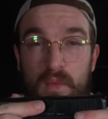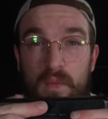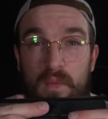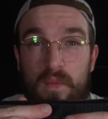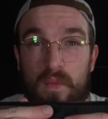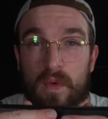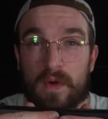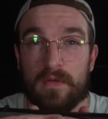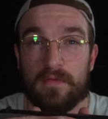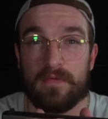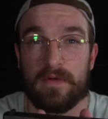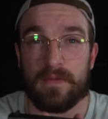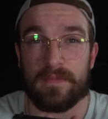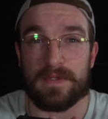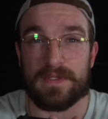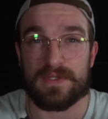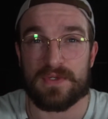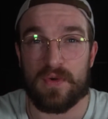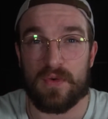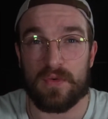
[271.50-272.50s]
One of them
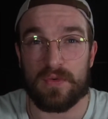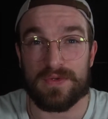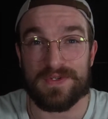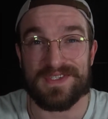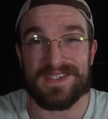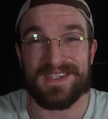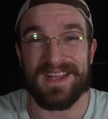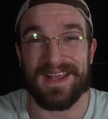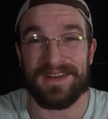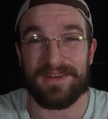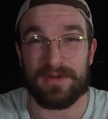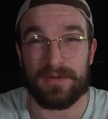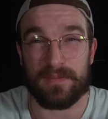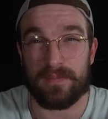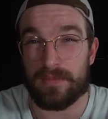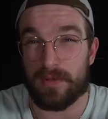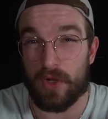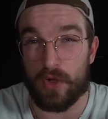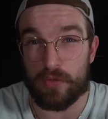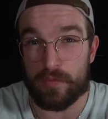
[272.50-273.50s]
is called standard
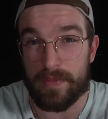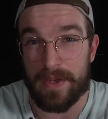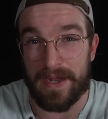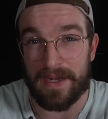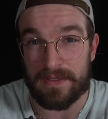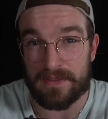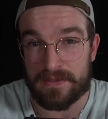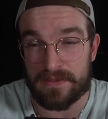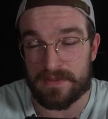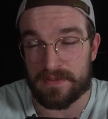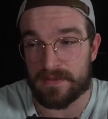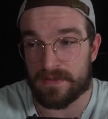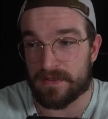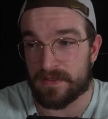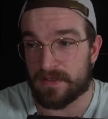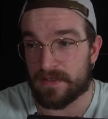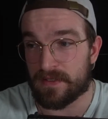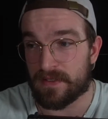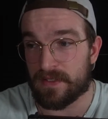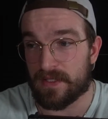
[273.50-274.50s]
blowback,
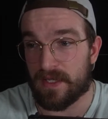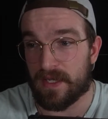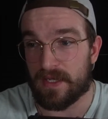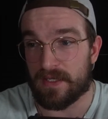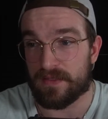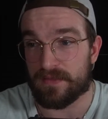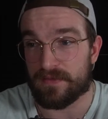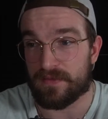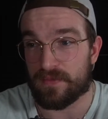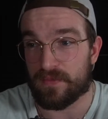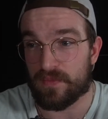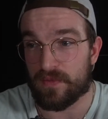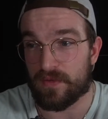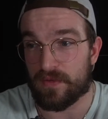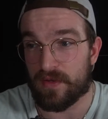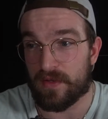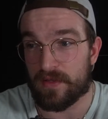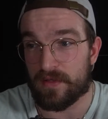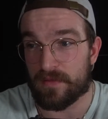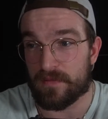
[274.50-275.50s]
and
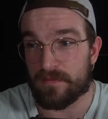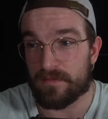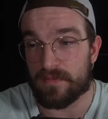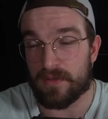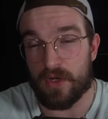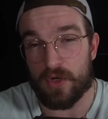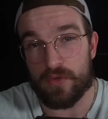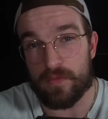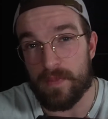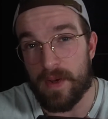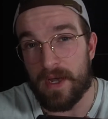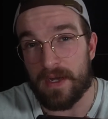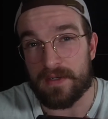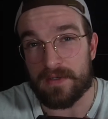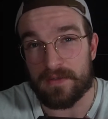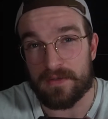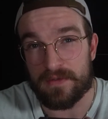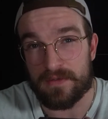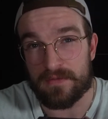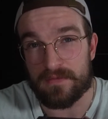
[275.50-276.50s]
with a
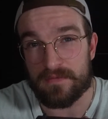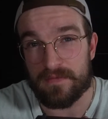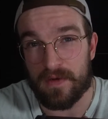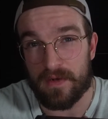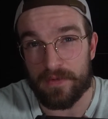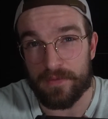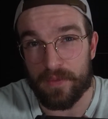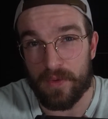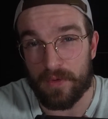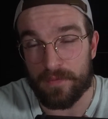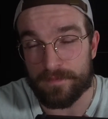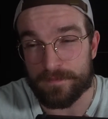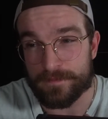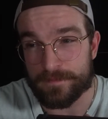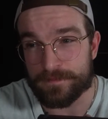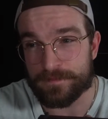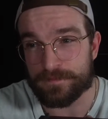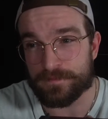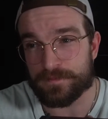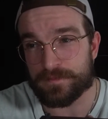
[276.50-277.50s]
blowback firearm,
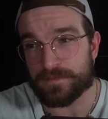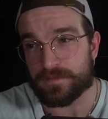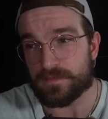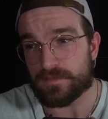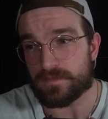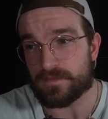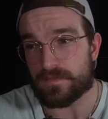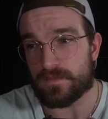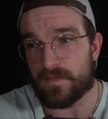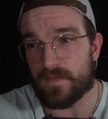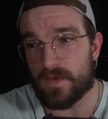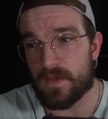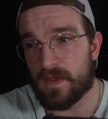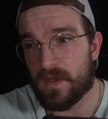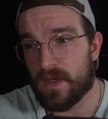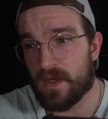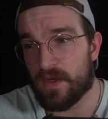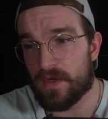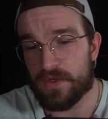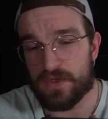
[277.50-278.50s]

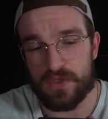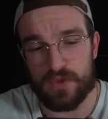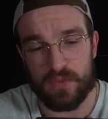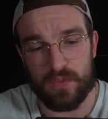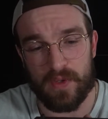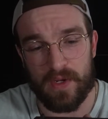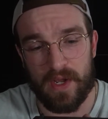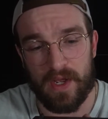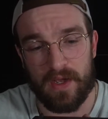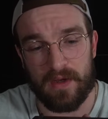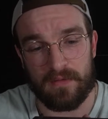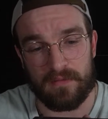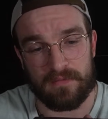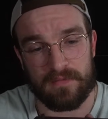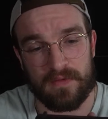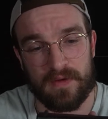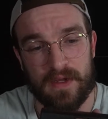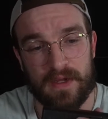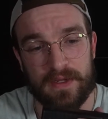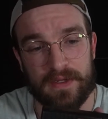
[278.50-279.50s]
you would have
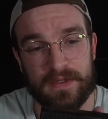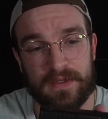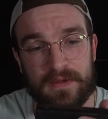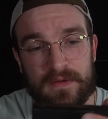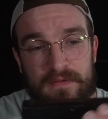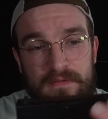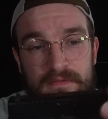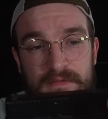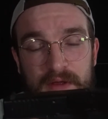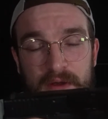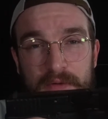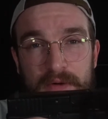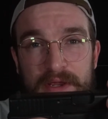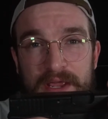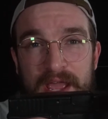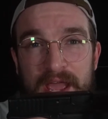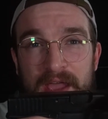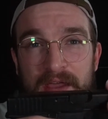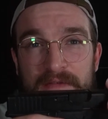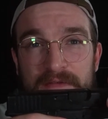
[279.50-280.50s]
a very
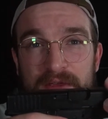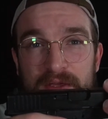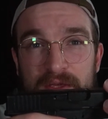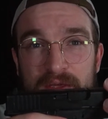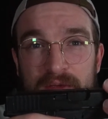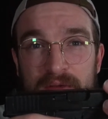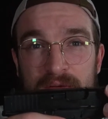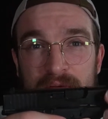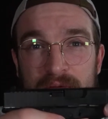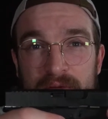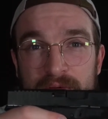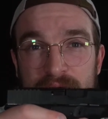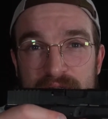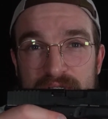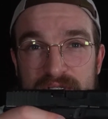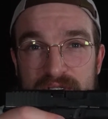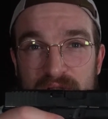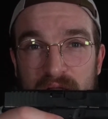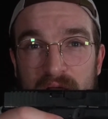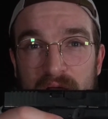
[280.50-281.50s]
heavy
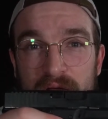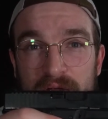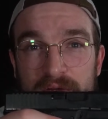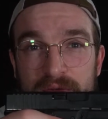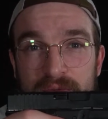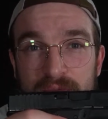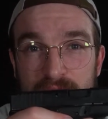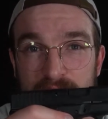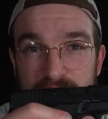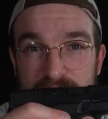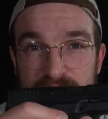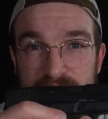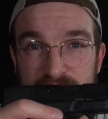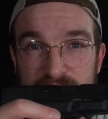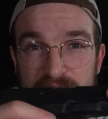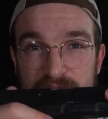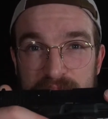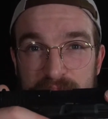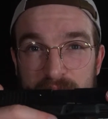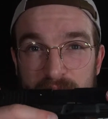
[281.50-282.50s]
slide, which is
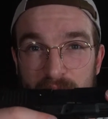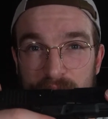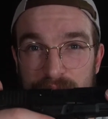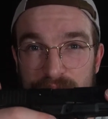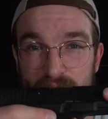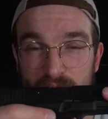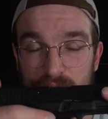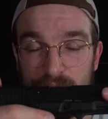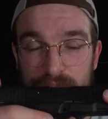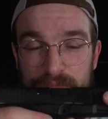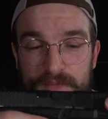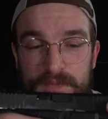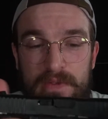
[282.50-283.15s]
this bit up top,